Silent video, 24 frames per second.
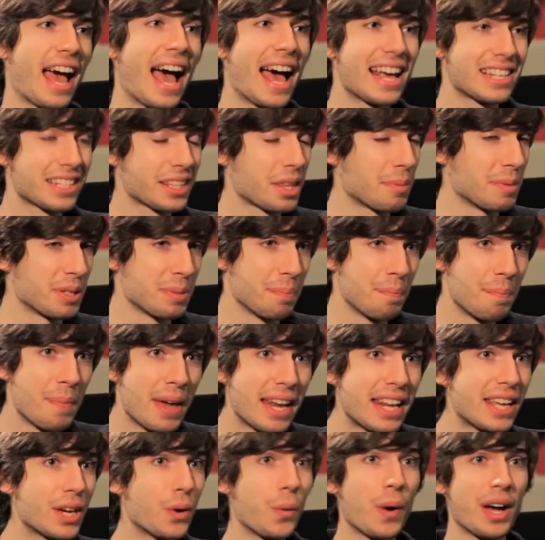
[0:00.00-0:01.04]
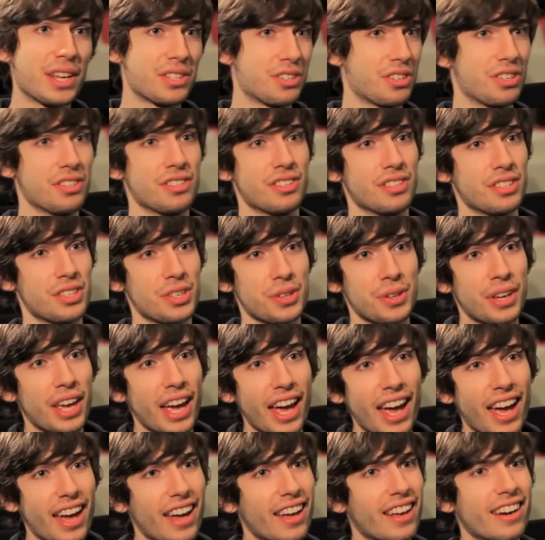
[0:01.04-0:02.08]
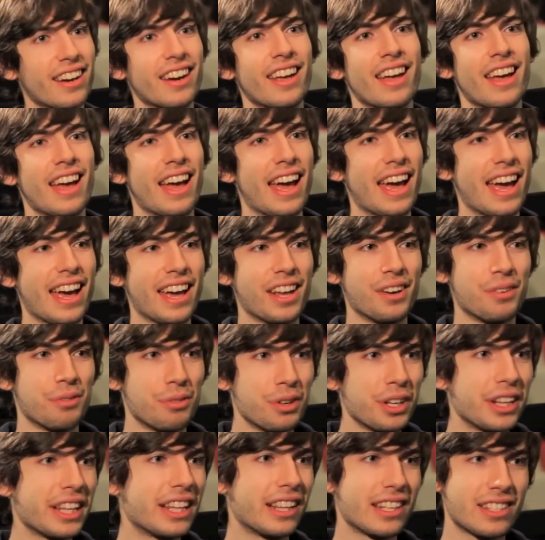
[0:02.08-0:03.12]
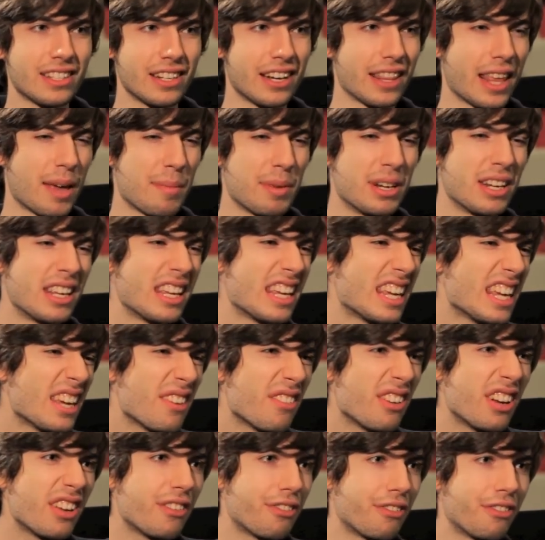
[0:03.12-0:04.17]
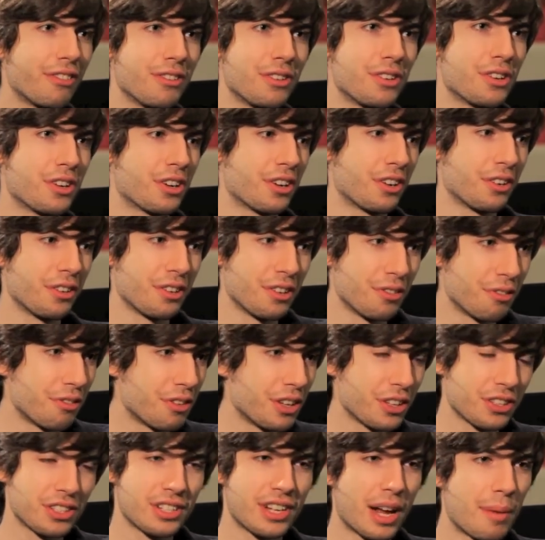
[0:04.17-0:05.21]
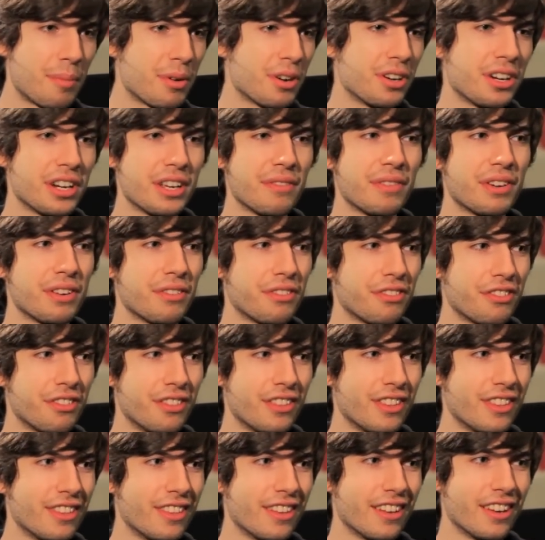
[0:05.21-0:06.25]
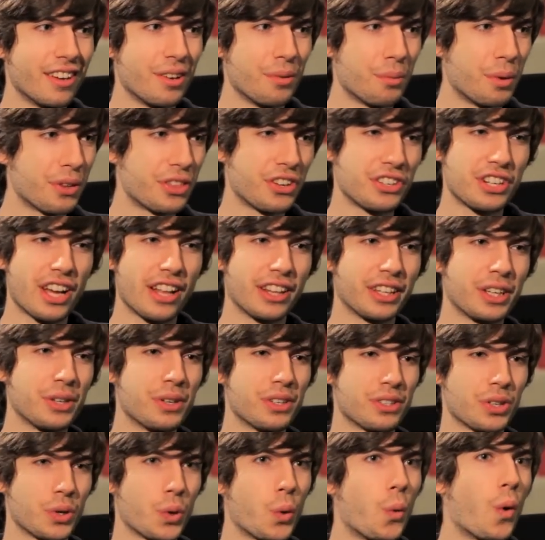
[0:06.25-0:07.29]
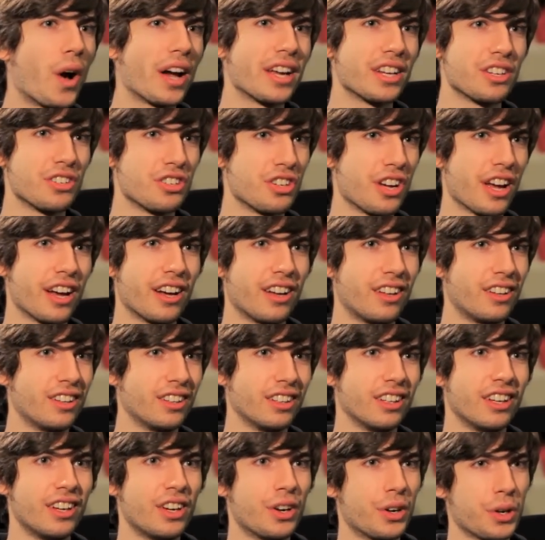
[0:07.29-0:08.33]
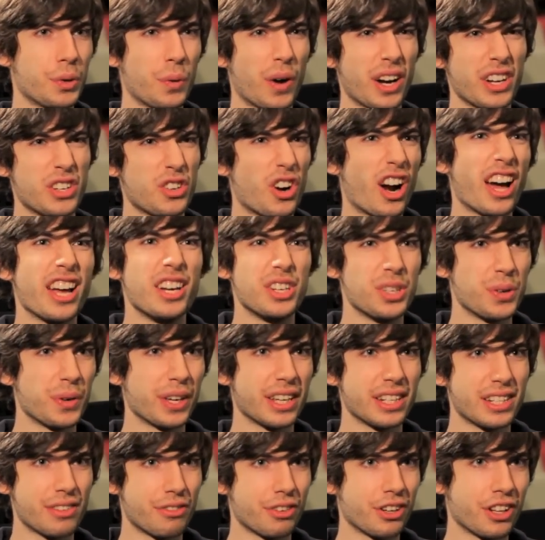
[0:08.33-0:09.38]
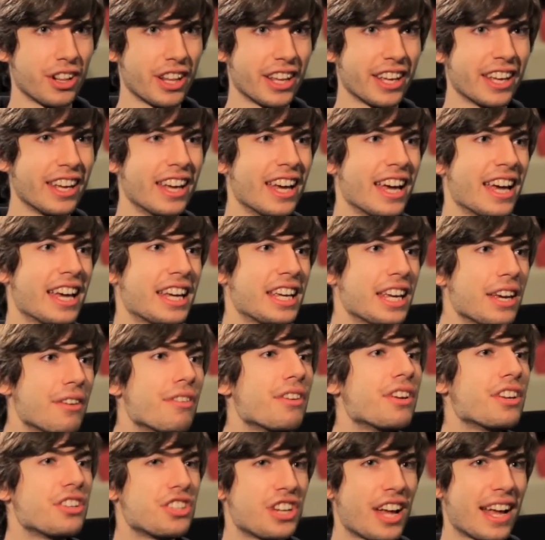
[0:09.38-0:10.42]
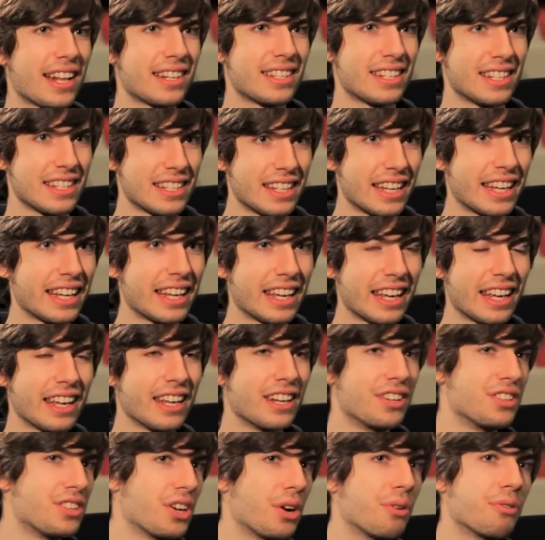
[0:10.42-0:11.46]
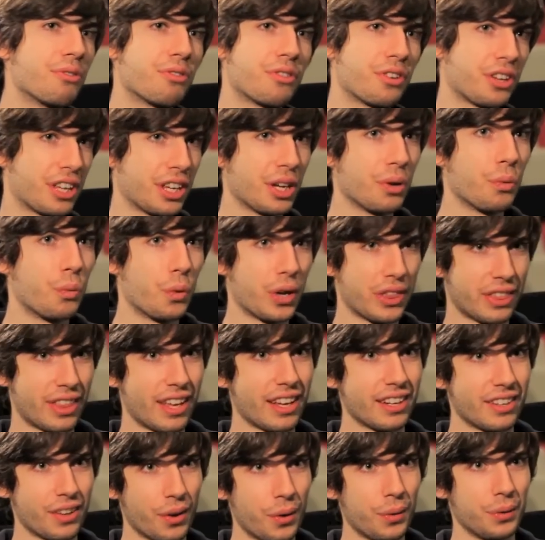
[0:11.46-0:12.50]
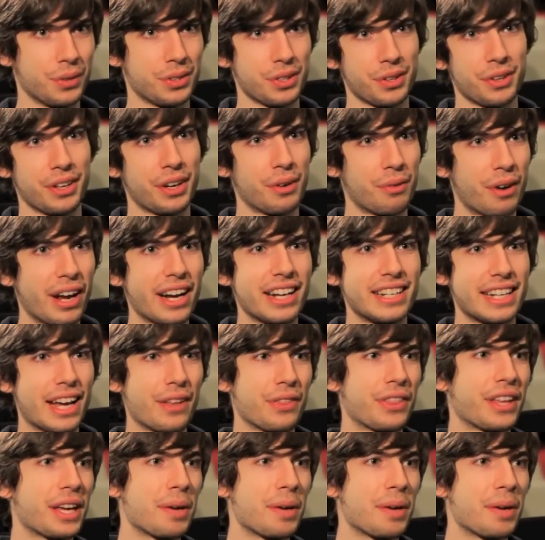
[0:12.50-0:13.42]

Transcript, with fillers: Ask them as many questions as you can and really listen to them. And even if you're, you feel stubborn, even if the, what they're telling you doesn't quite gel or you want to try doing it differently, give it a chance to sink in. Don't forget what they told you. You know, write it down.